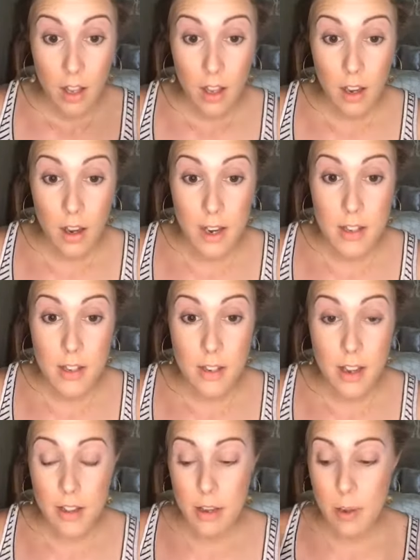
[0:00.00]
Alright, so
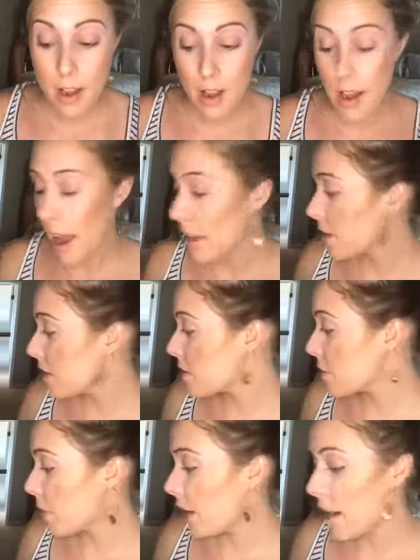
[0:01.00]
now that my eyelids are
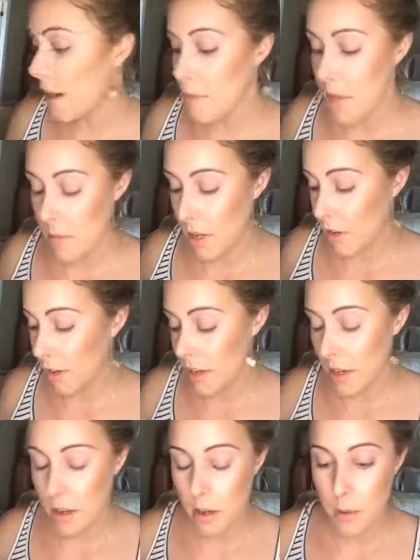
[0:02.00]
primed, I'm going to go ahead
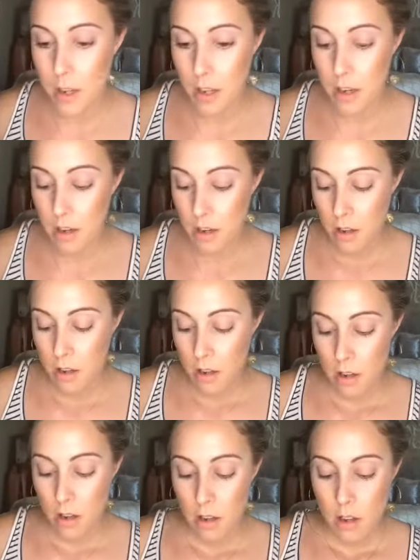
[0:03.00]
and go
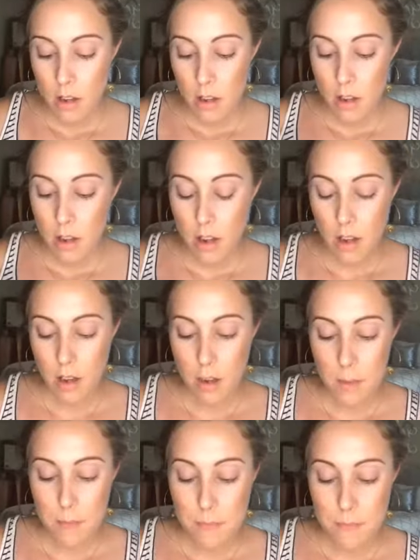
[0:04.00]
in